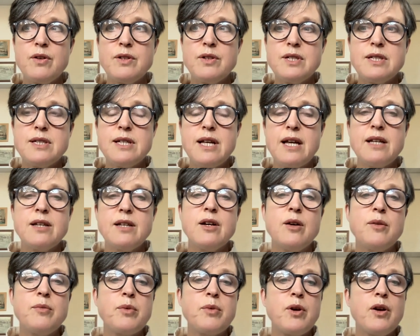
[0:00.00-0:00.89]
set
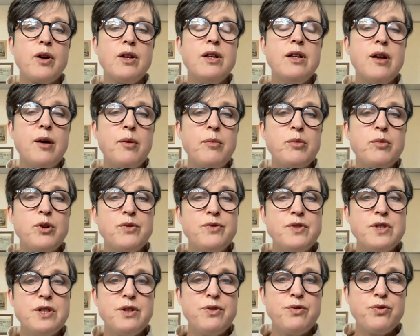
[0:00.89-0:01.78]
up a number
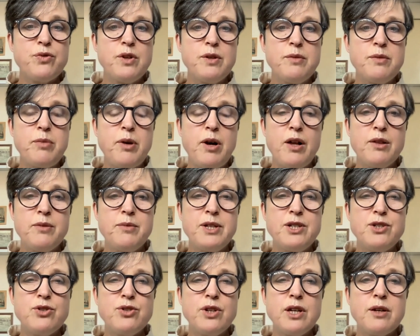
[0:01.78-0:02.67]
of different
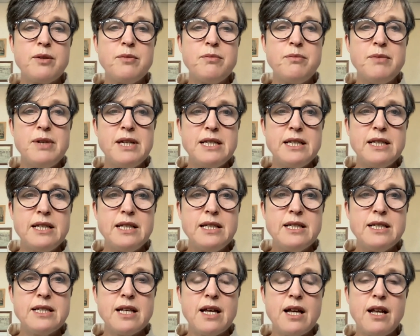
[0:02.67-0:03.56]
parliamentary
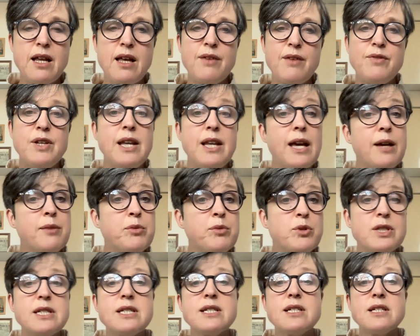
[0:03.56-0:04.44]
committees that have
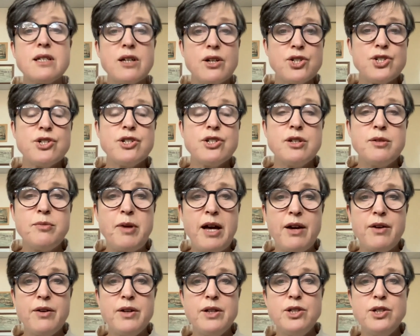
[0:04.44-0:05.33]
enabled discussion
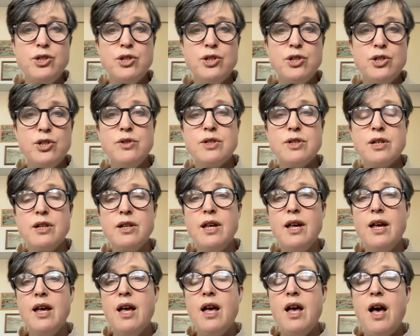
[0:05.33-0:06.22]
about issues and,
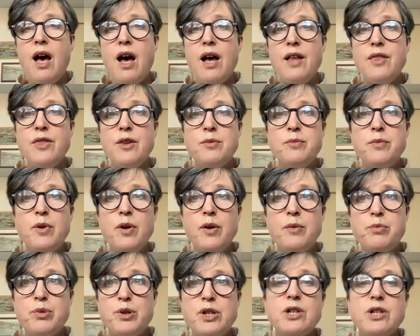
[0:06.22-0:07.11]
and the
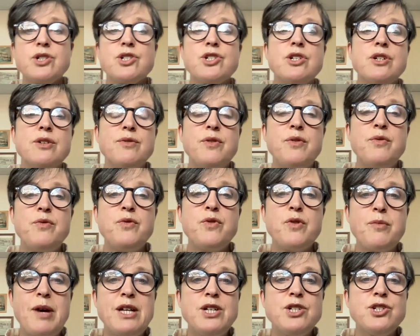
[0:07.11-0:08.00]
production of
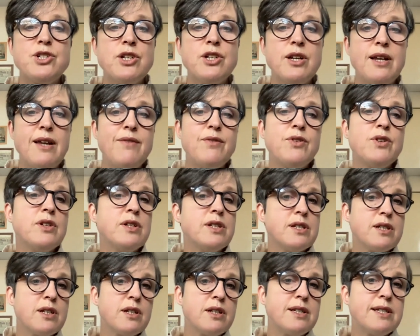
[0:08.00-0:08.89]
information and
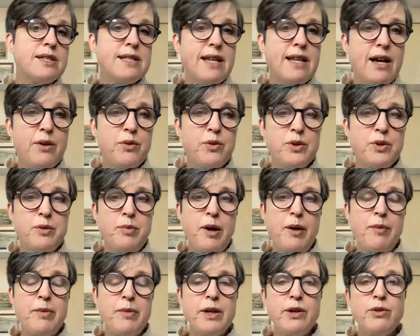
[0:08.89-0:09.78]
evidence that is now on the
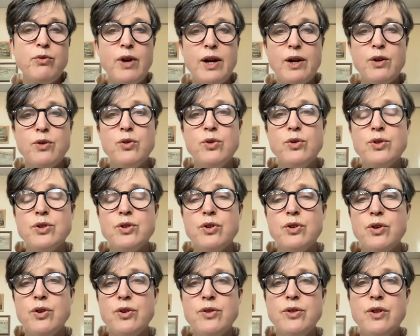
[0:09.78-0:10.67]
public record
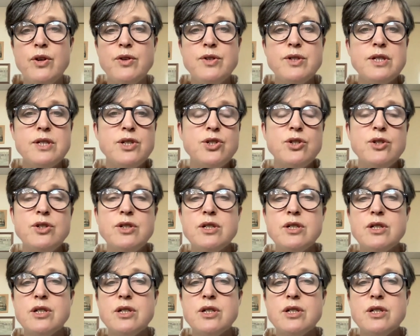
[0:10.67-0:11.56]
on those
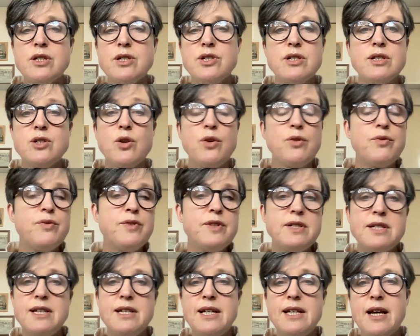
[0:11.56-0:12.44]
issues, such as
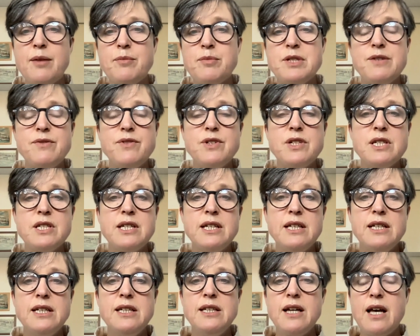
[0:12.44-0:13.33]
dolphins in
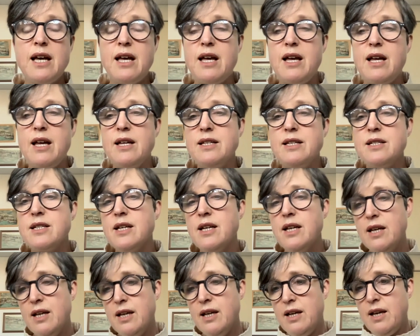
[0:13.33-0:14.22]
captivity
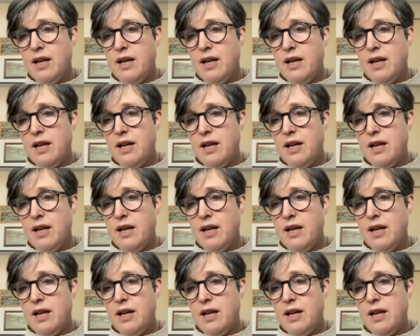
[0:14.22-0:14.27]
and